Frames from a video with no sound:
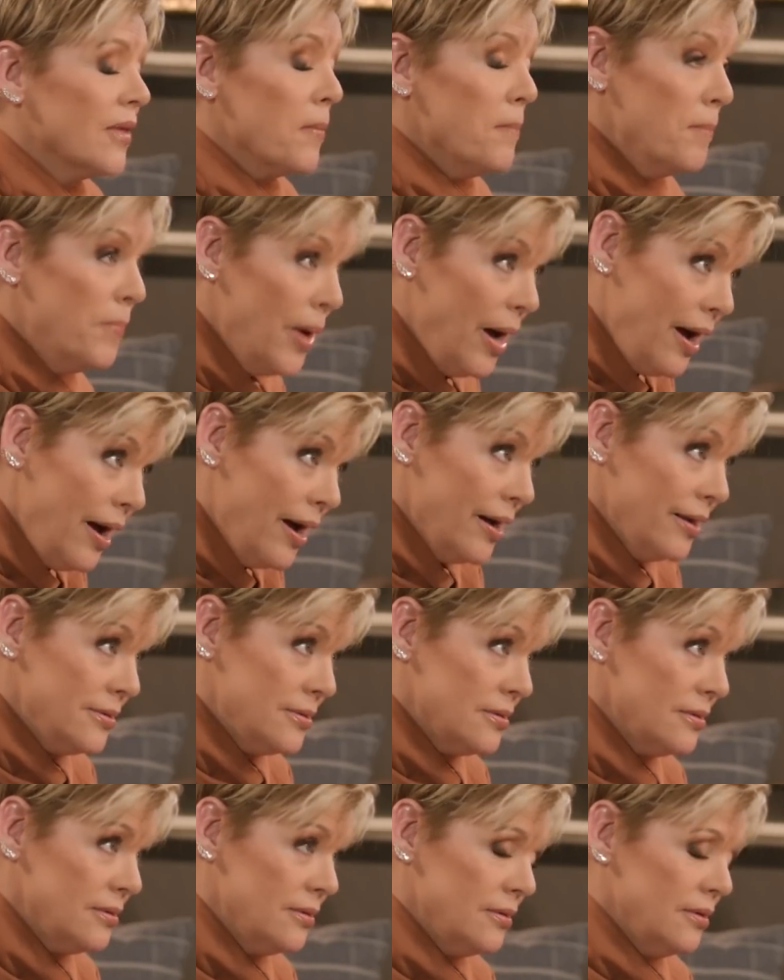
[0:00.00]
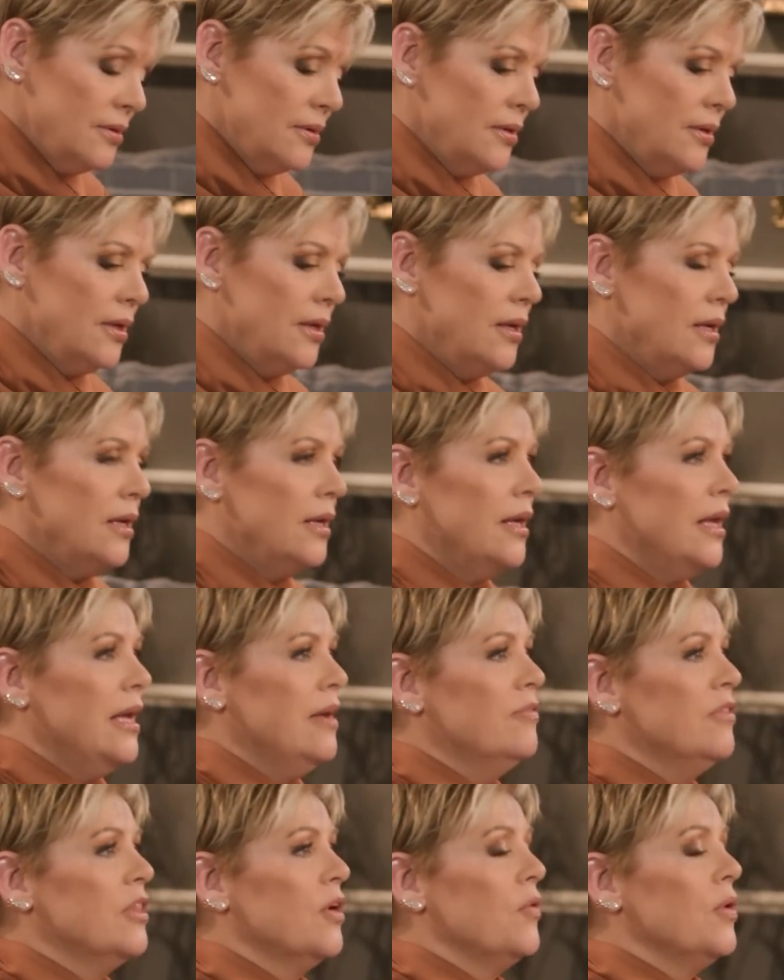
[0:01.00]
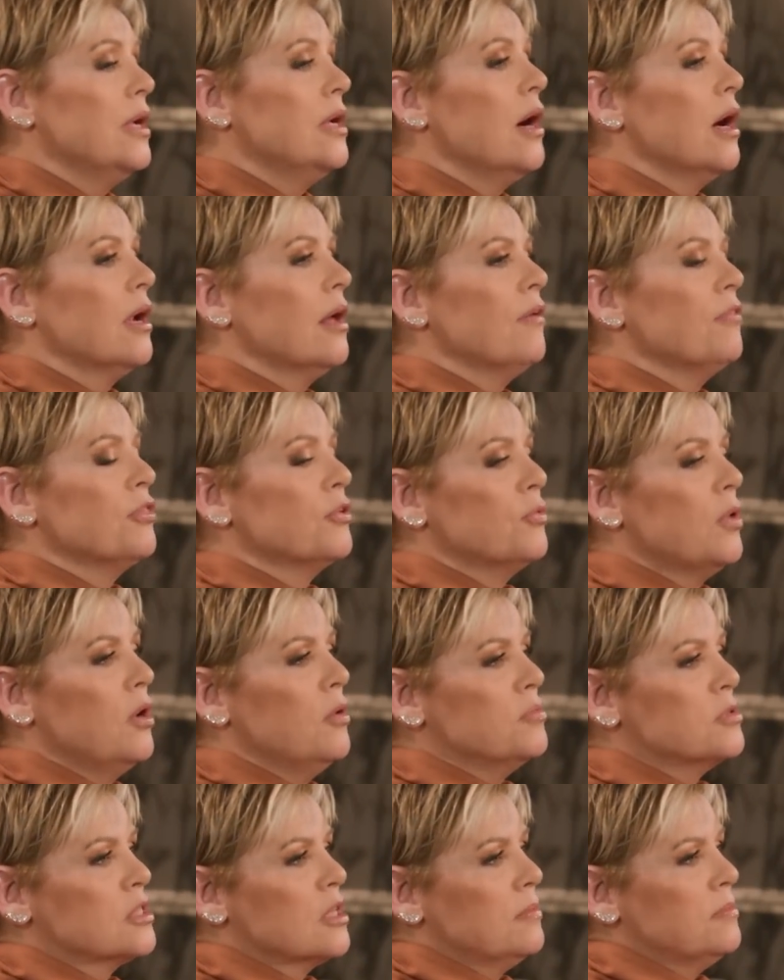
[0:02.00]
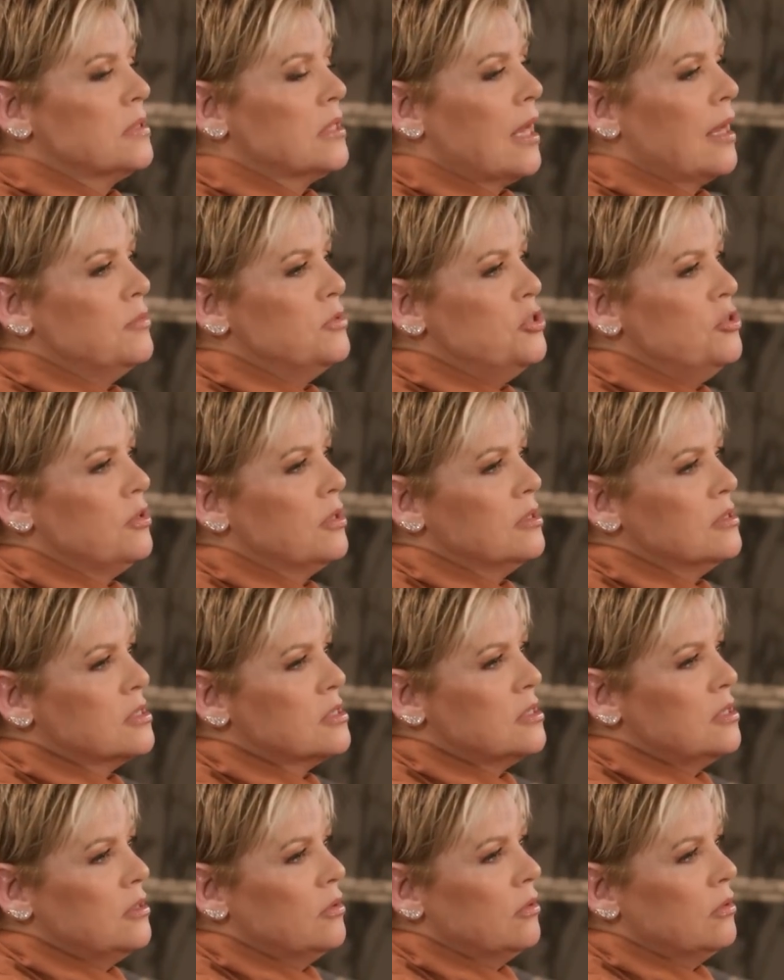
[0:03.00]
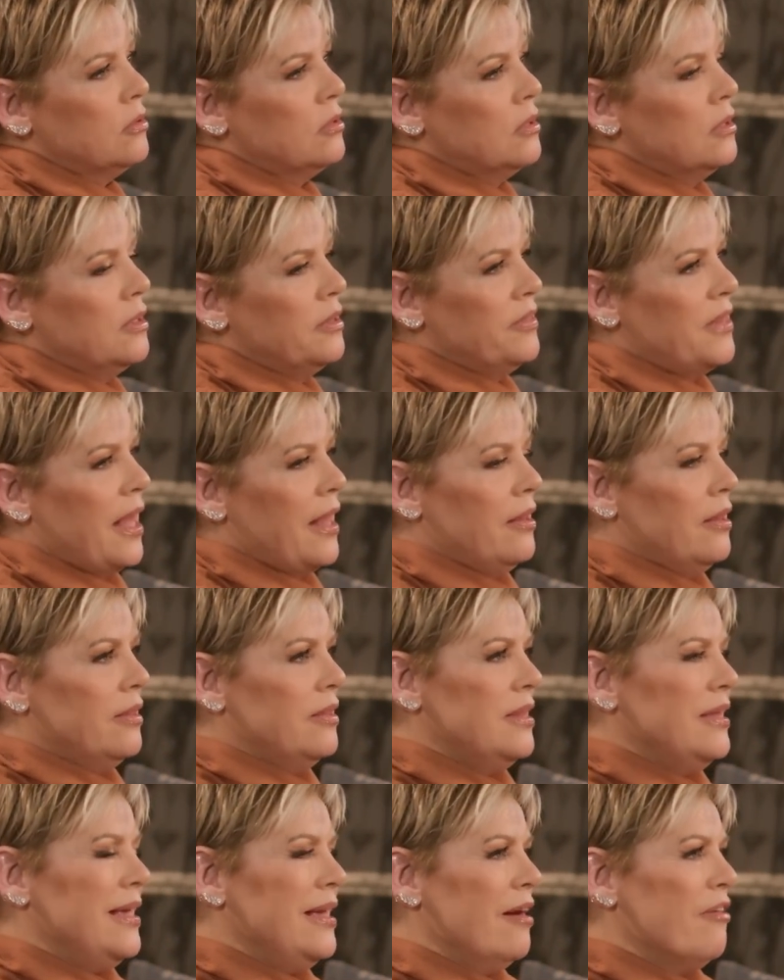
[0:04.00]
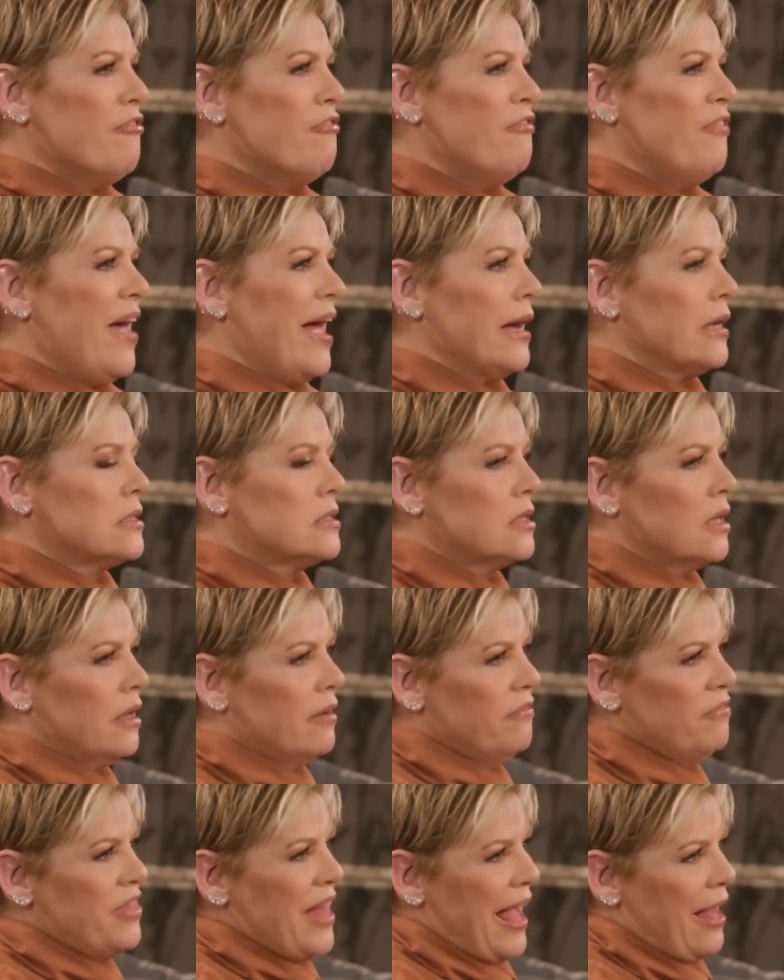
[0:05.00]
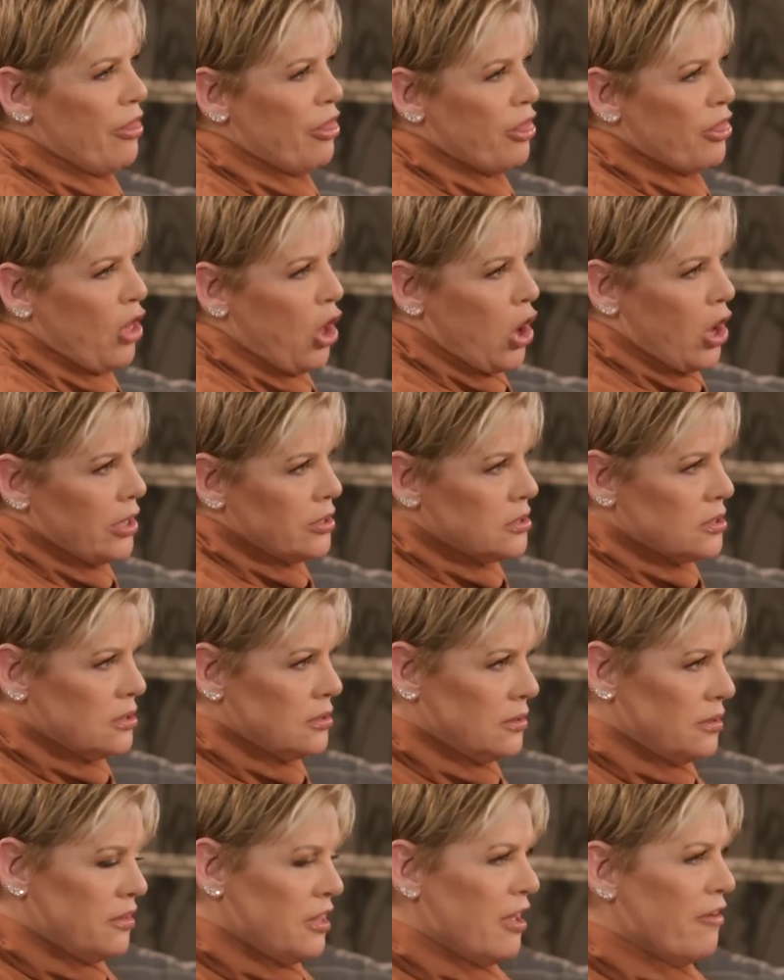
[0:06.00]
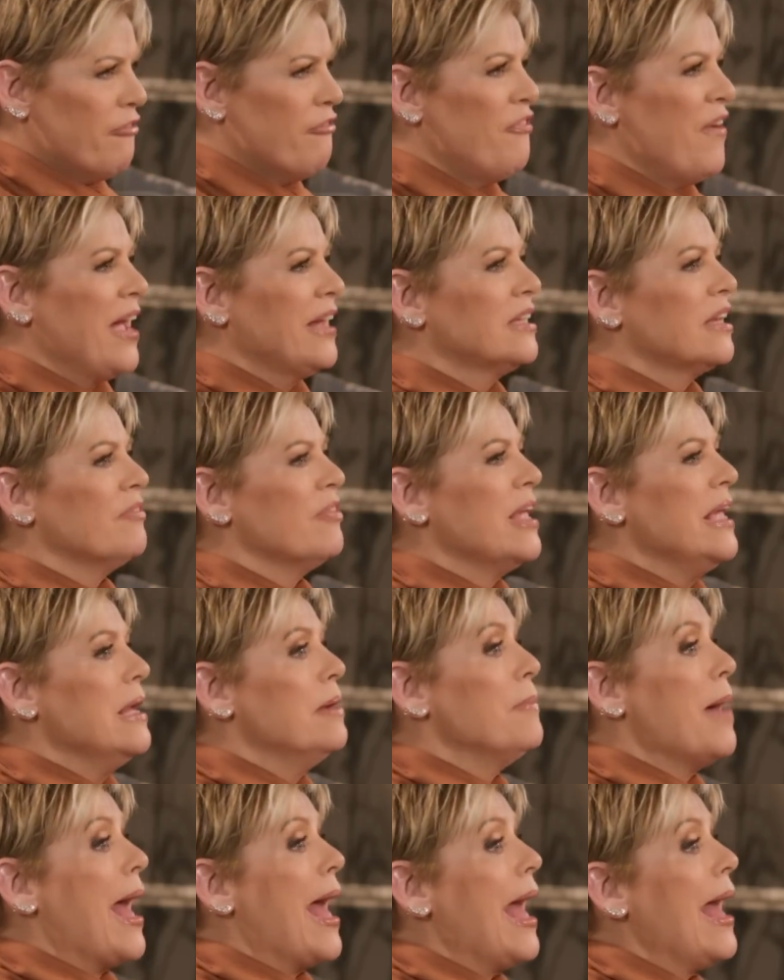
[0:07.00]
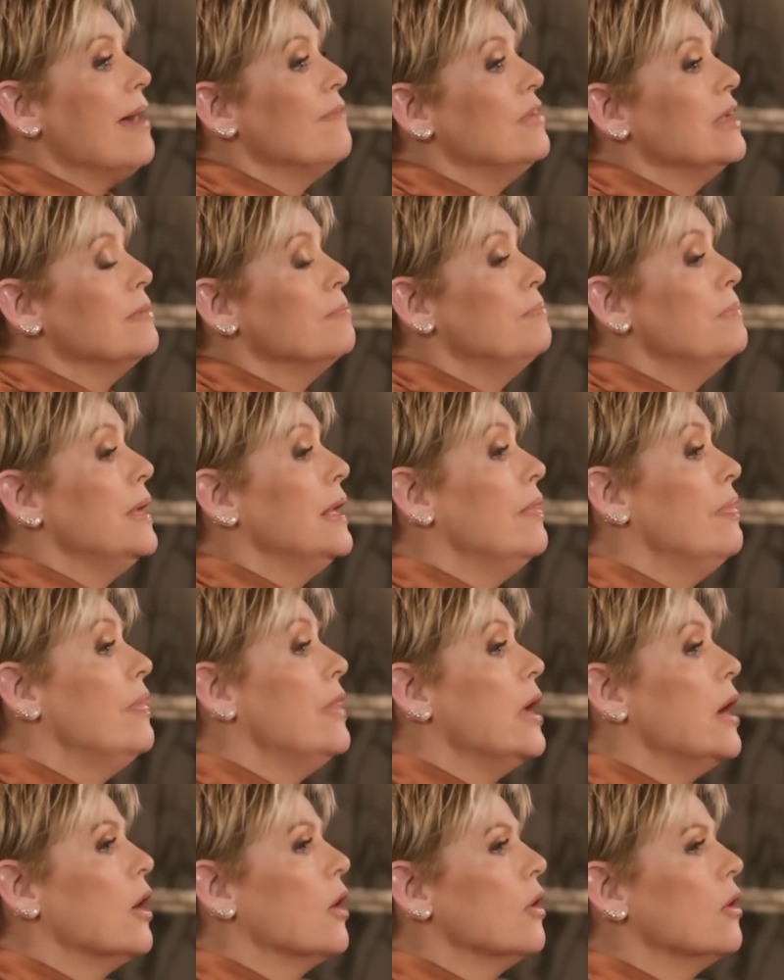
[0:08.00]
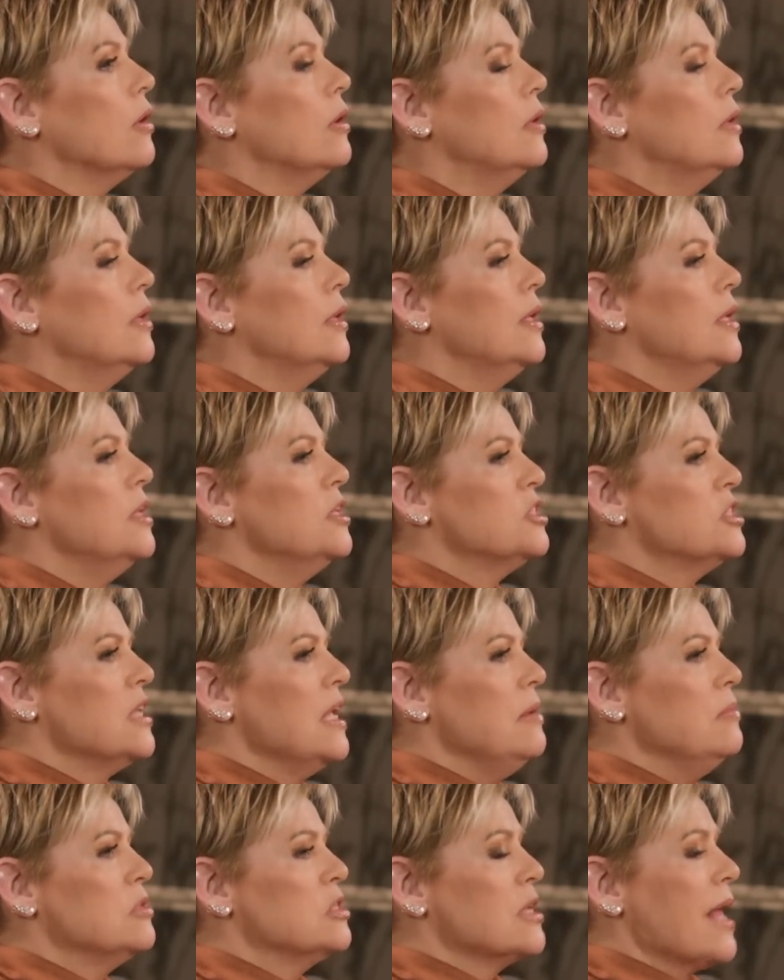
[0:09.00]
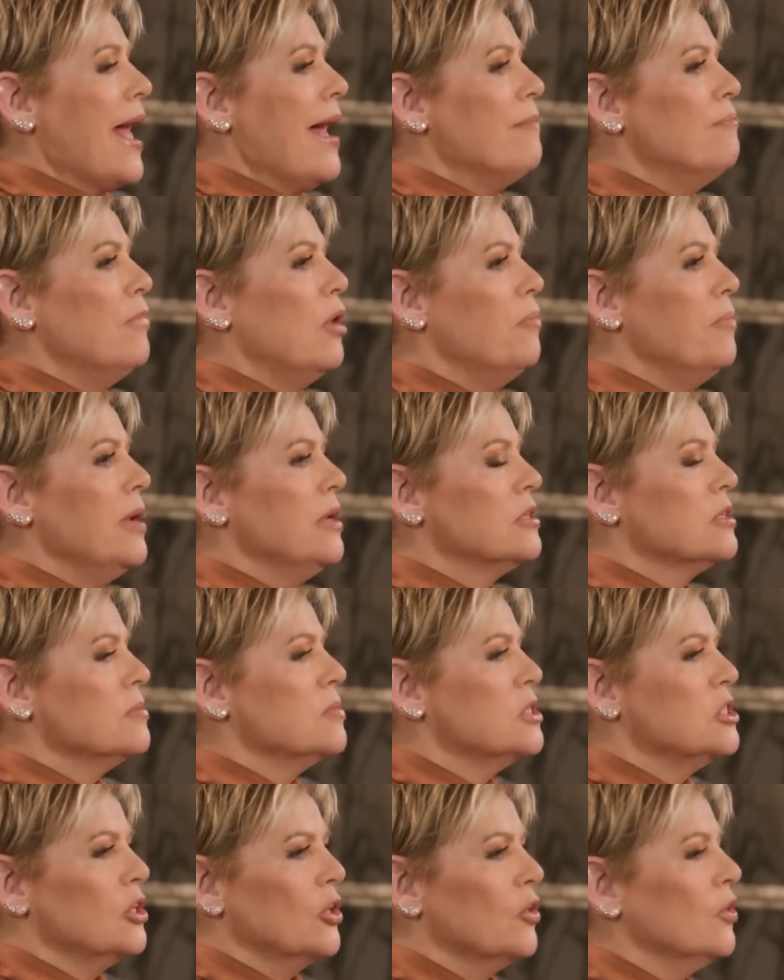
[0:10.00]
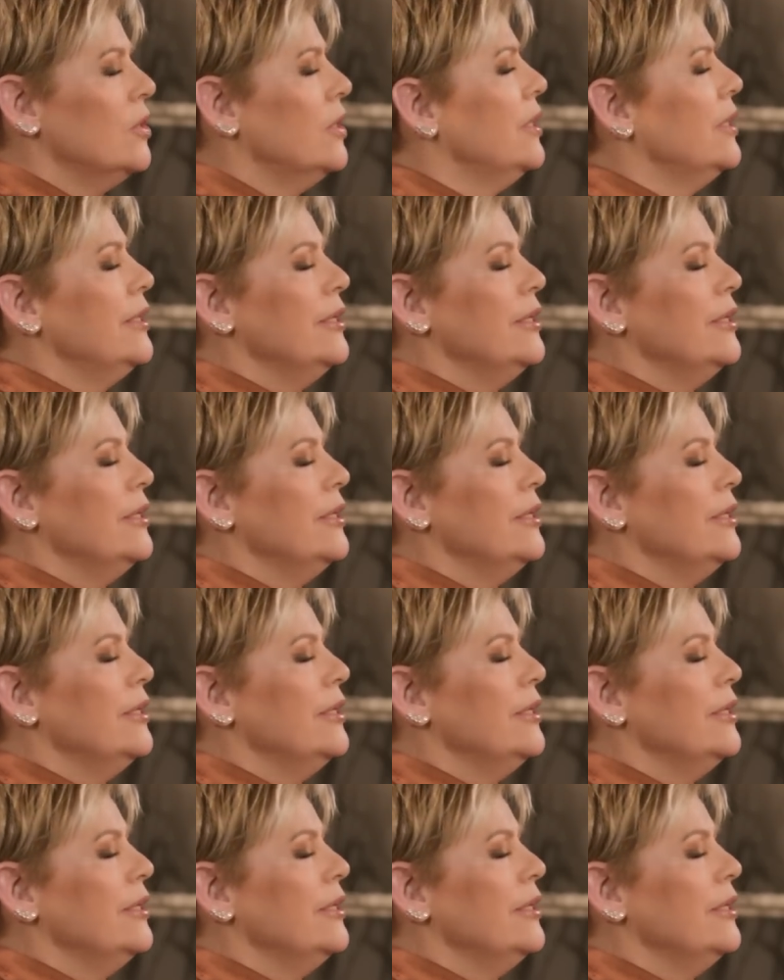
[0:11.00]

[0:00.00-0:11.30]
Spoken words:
But even though he got off the rope, sometimes you can still, that the effect of that thought, the effect of him having been there seems to have momentum still.